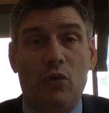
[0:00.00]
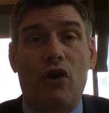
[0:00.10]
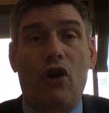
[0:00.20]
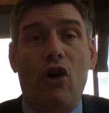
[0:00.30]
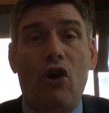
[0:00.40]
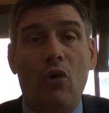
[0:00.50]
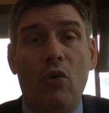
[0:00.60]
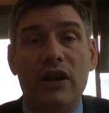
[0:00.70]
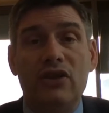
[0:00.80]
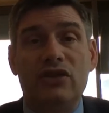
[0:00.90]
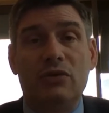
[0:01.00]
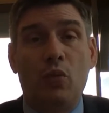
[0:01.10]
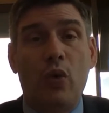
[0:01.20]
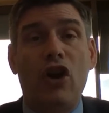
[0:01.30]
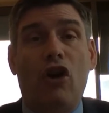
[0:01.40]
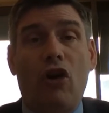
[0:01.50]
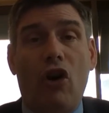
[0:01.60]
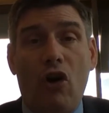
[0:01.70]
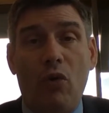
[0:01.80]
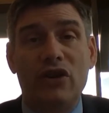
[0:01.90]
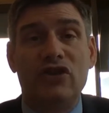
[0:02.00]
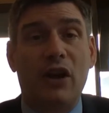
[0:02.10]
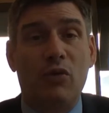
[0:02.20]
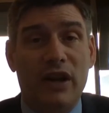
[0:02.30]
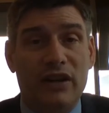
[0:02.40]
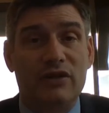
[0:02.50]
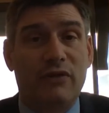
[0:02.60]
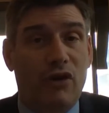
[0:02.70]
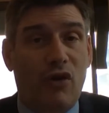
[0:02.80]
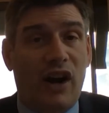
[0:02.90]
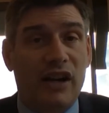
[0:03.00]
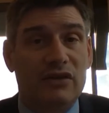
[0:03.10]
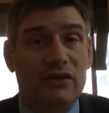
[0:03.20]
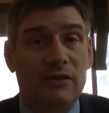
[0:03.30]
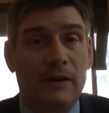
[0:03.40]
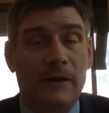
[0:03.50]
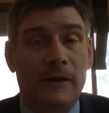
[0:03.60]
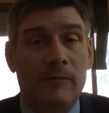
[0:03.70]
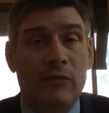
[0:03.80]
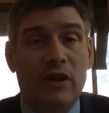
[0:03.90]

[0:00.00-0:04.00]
We're always, we are always a witness for Christ. Mm.